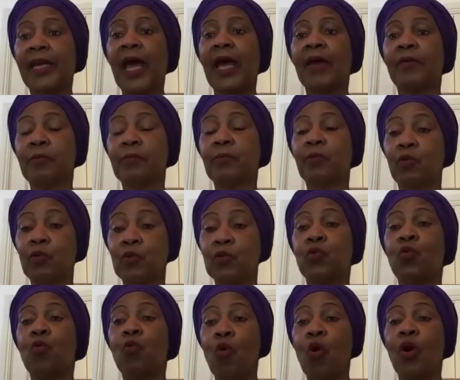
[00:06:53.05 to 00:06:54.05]
I am going
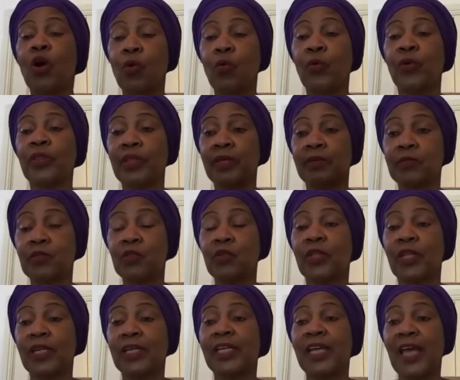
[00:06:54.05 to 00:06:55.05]
to walk with him so
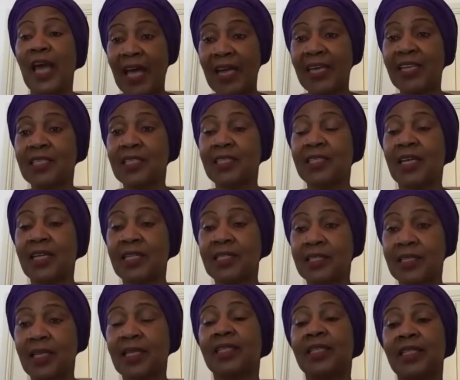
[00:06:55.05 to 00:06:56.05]
that he
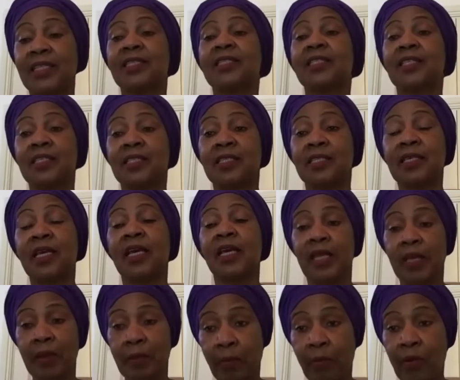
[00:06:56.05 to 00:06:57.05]
understands that this is
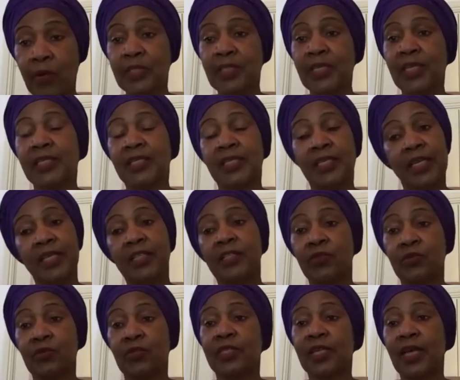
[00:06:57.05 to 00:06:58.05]
important in
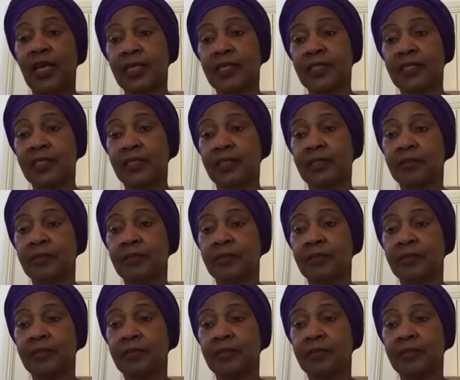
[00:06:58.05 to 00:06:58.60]
society.